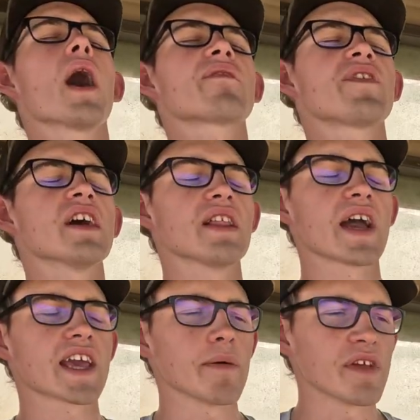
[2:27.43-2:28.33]
I feel
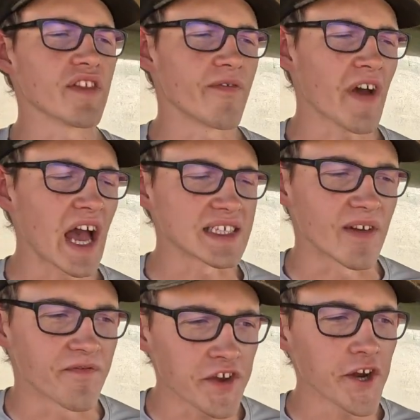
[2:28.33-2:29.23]
like I'm in the
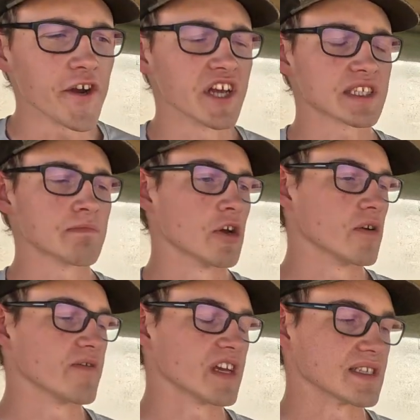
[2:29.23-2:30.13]
Fast and Furious
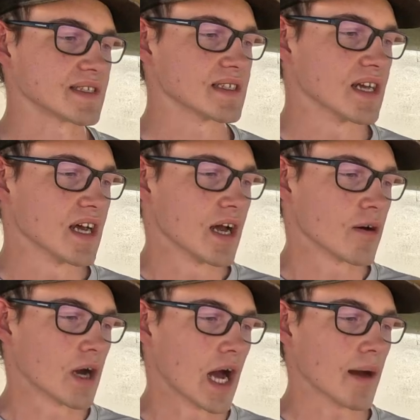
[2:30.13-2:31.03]
movies.
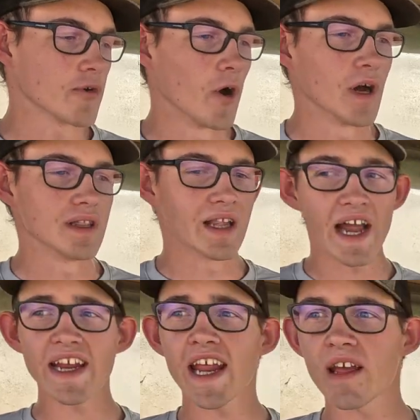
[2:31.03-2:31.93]
I'm going
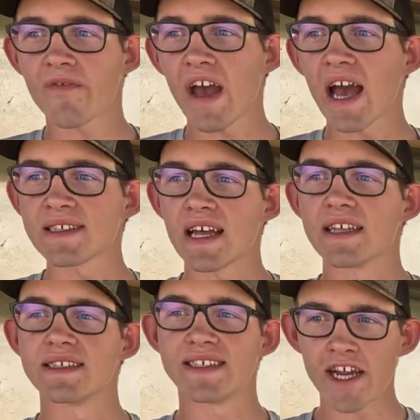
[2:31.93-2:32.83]
lightning fast
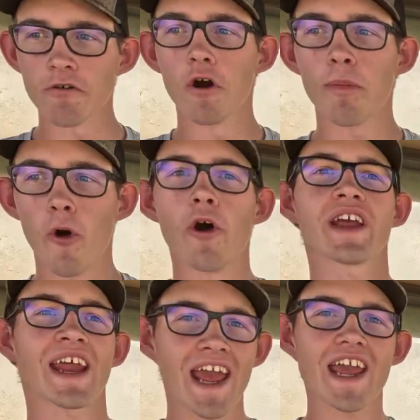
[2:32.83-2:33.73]
at
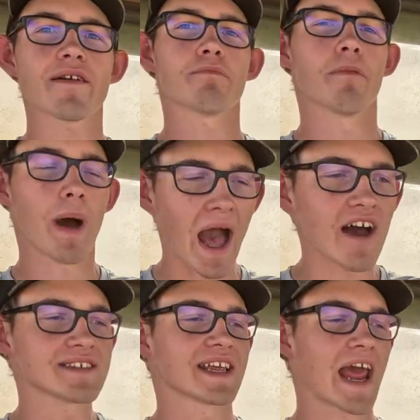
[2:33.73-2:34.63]
0.8
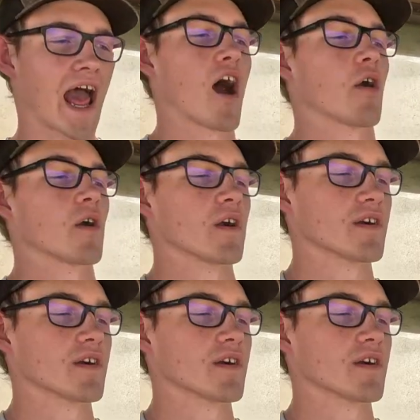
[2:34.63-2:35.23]
miles an hour.